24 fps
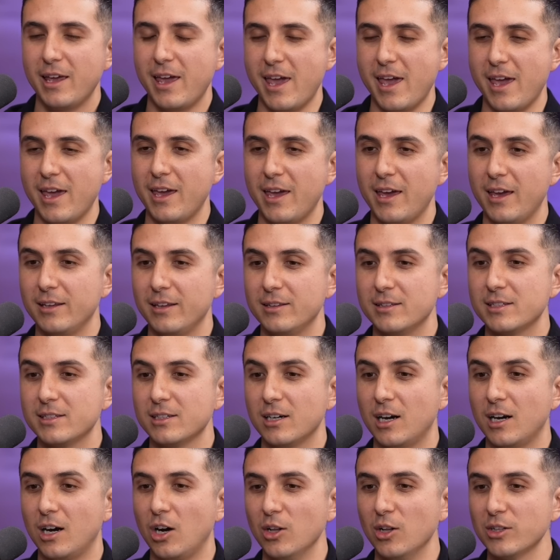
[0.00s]
And
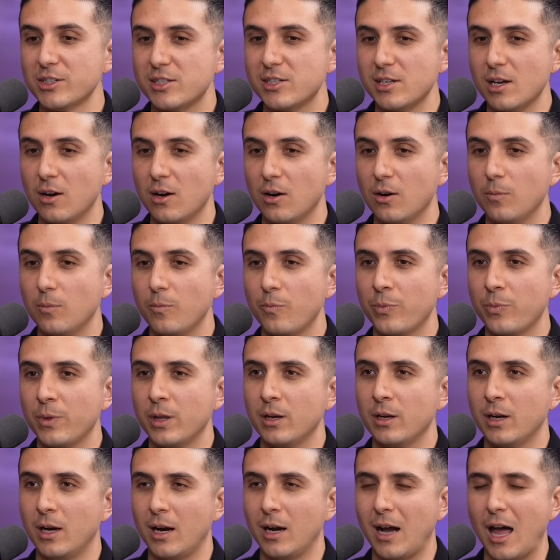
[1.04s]

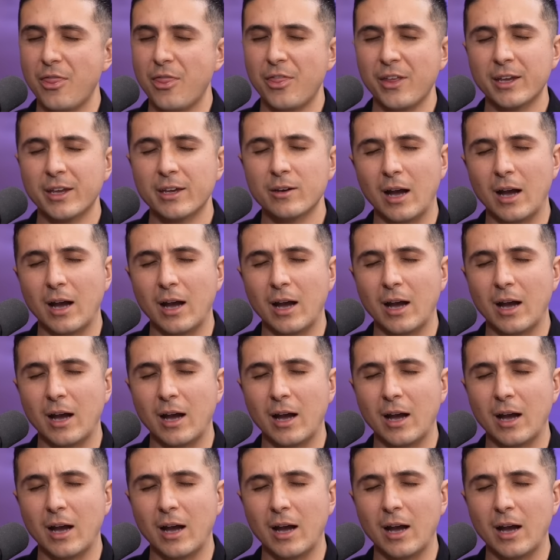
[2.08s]
I think